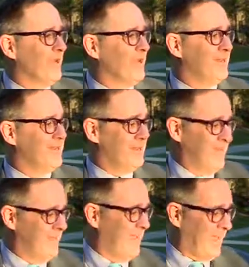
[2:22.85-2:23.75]

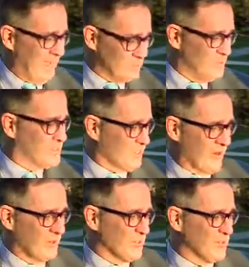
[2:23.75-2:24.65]
and as you
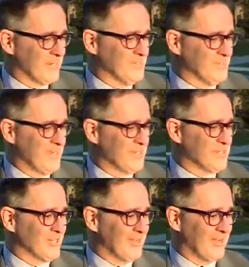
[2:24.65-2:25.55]
started your presentation,